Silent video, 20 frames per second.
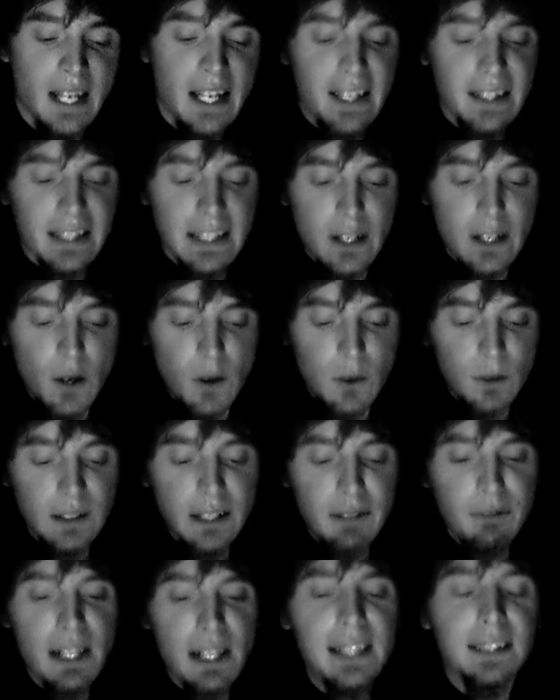The
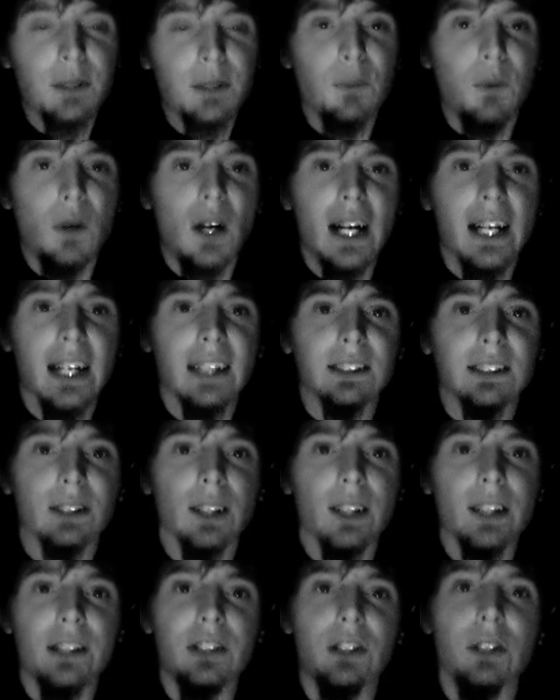only reason why I
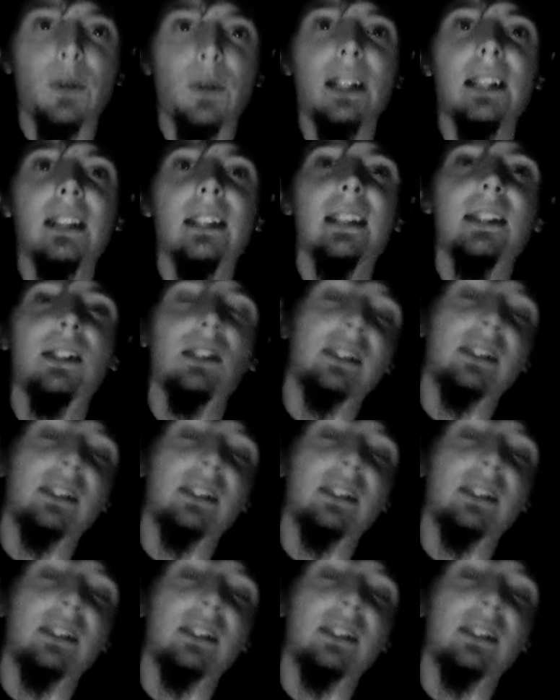started doing this,